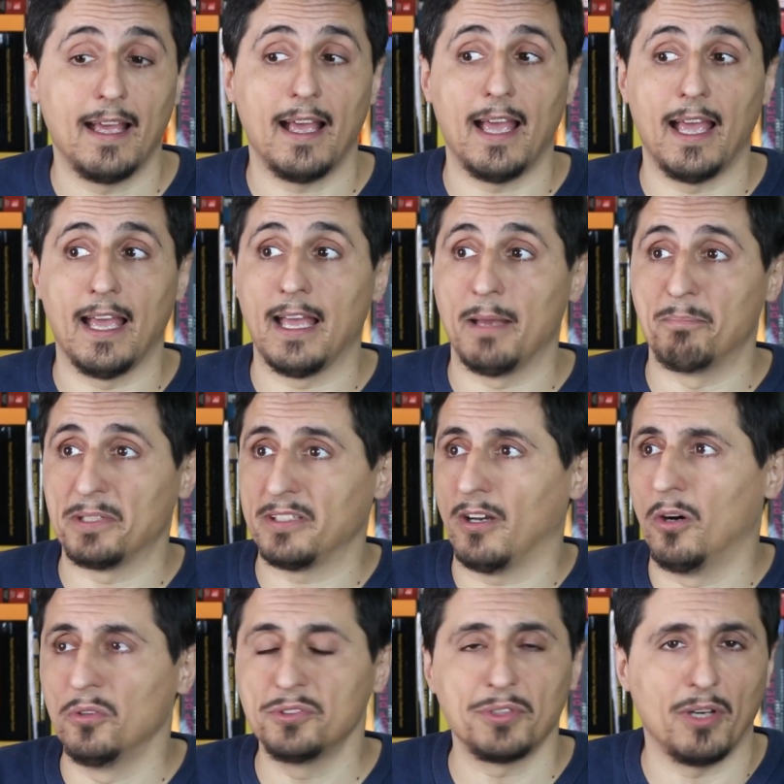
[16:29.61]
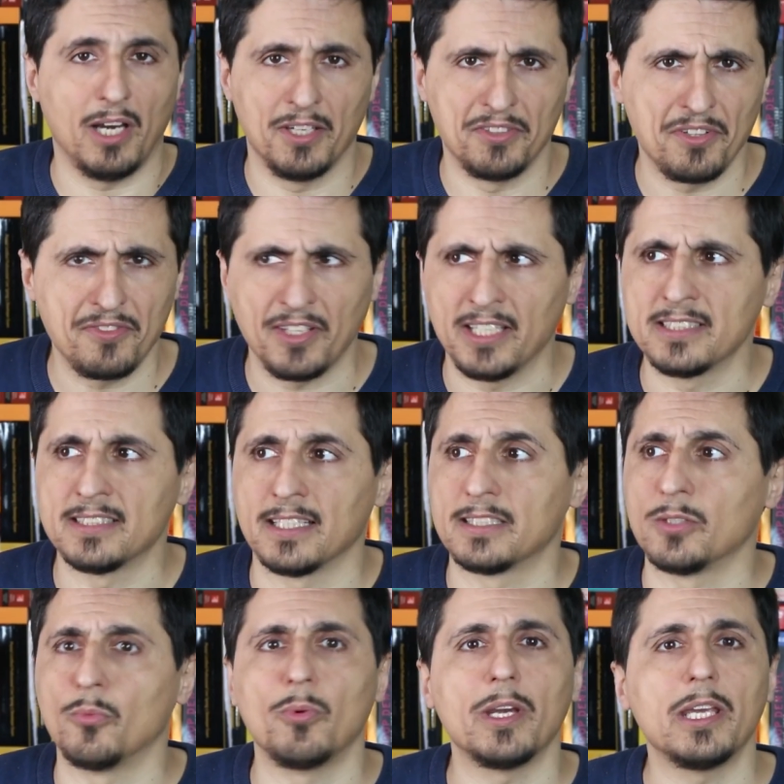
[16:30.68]
But also other things like
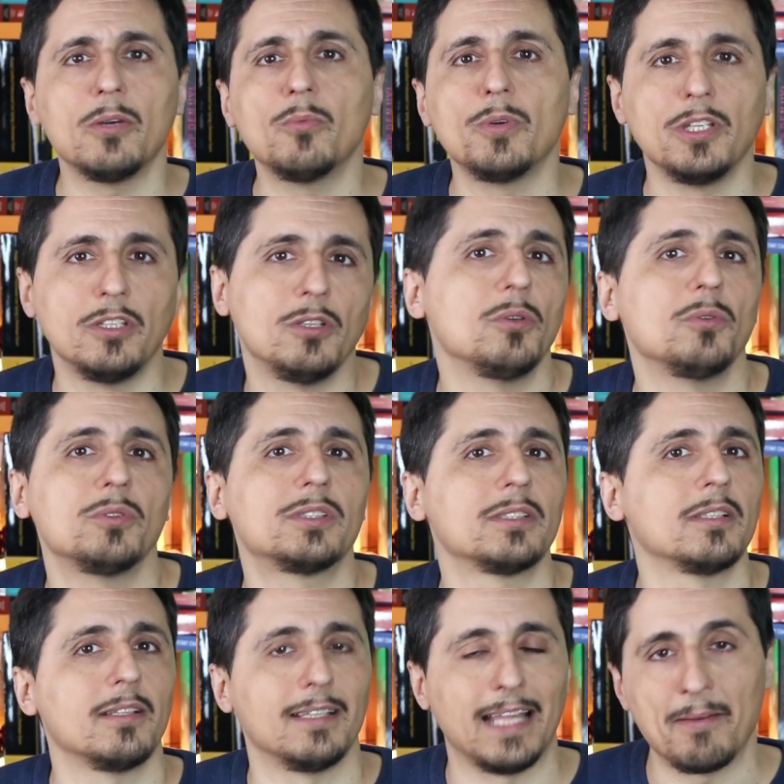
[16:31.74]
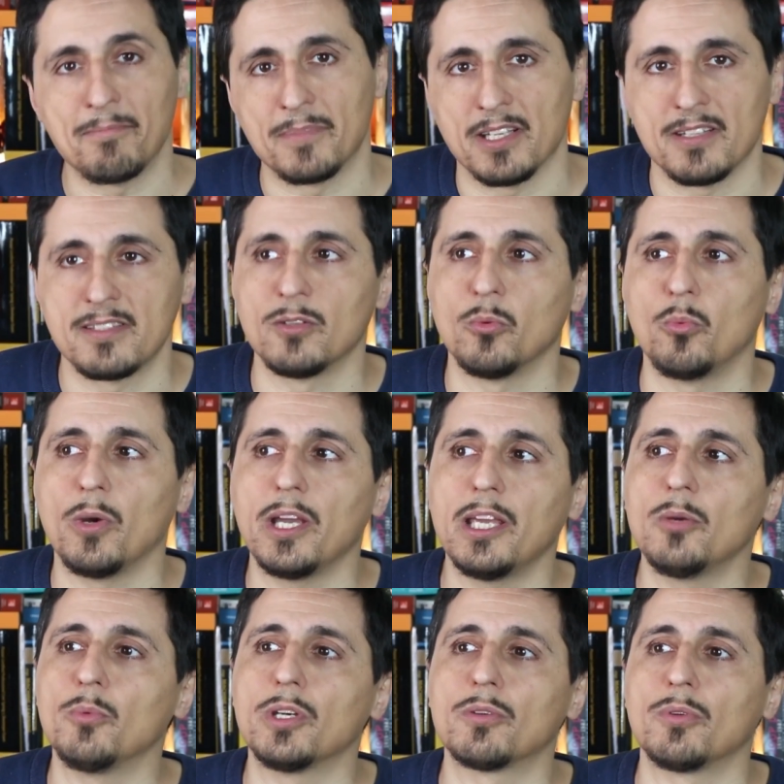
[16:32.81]
the way we use lambdas, the way
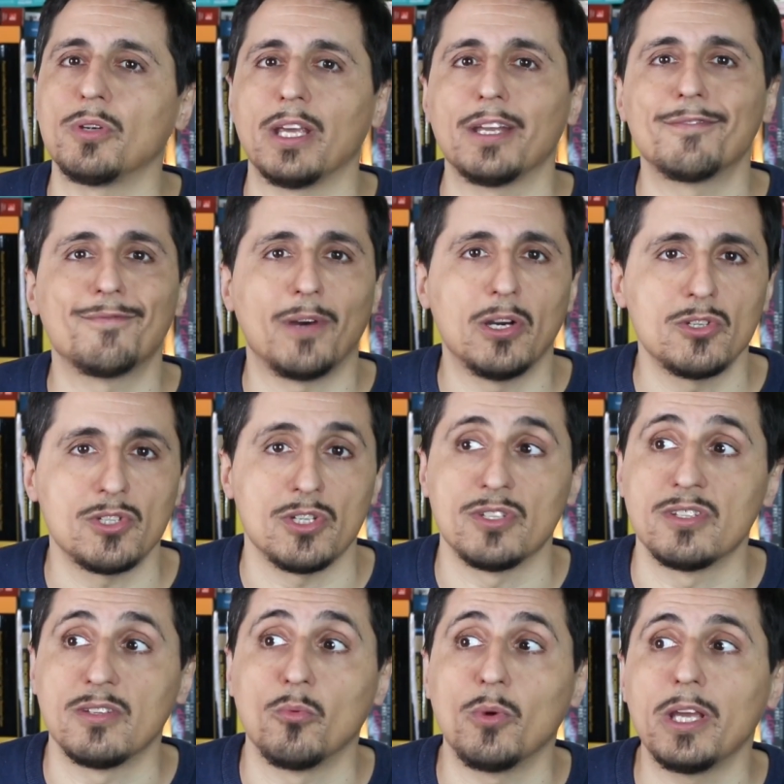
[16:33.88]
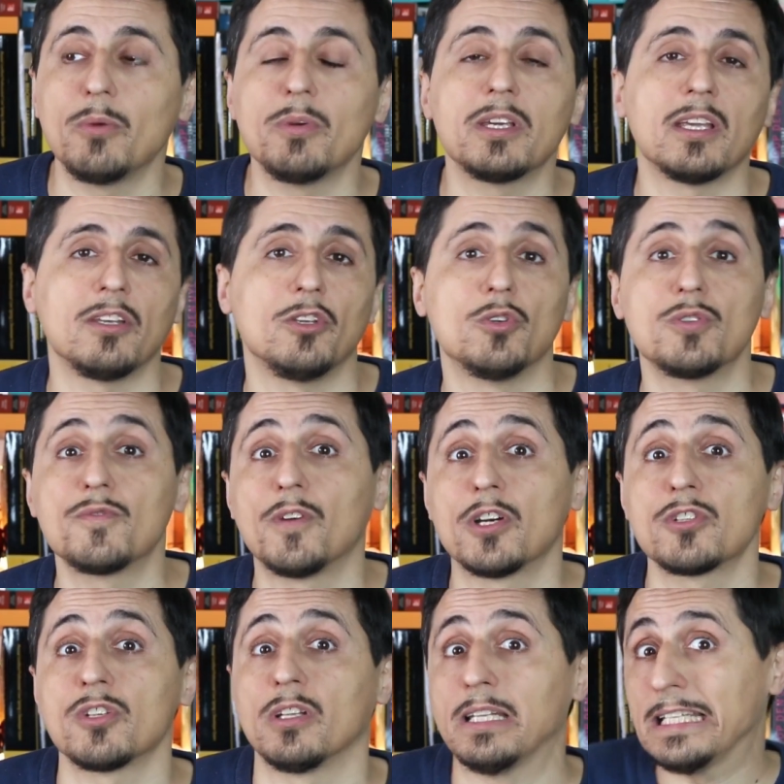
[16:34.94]
we create functions, the way we can use
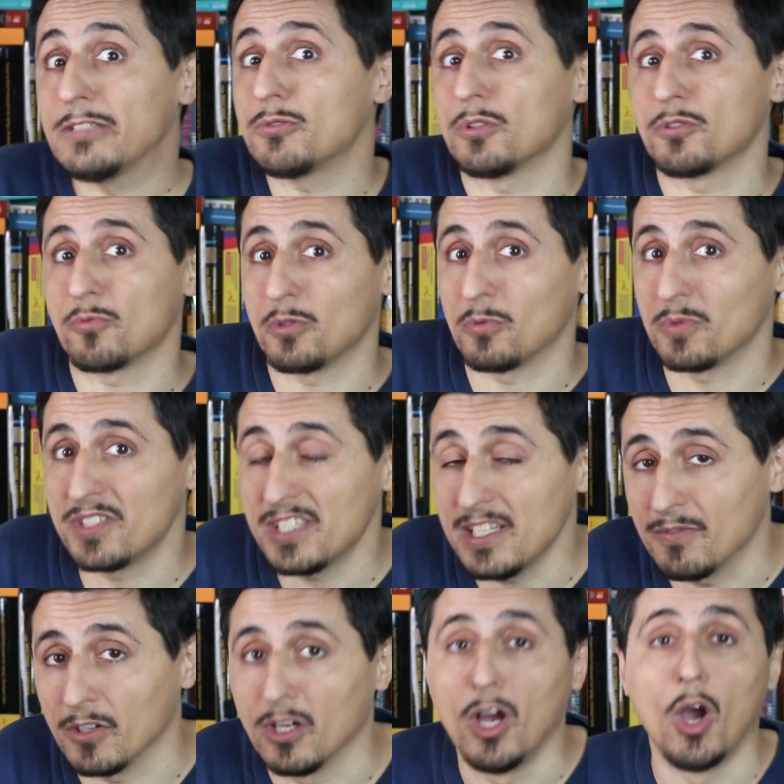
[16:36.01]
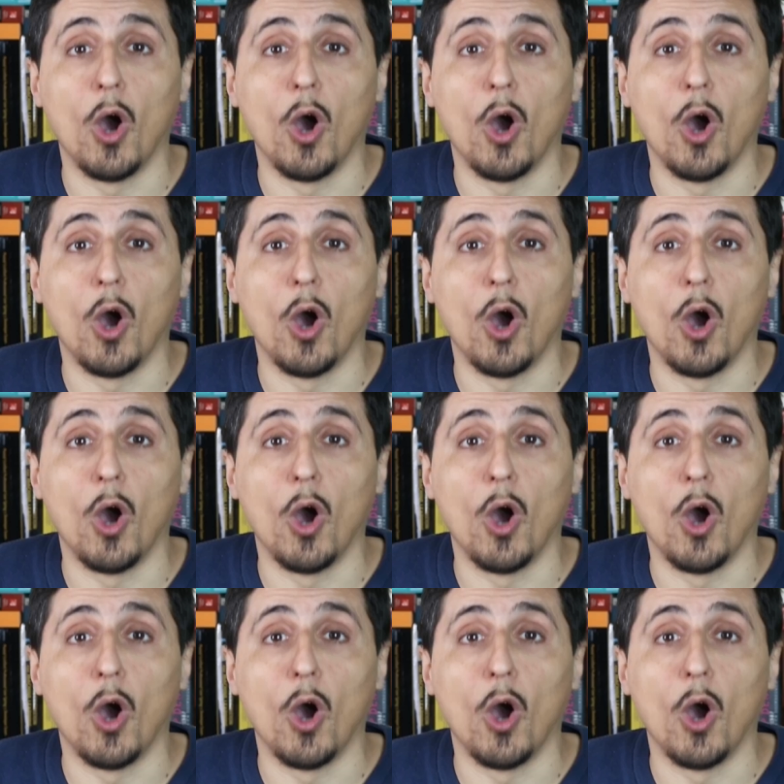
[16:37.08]
function literals with receiver.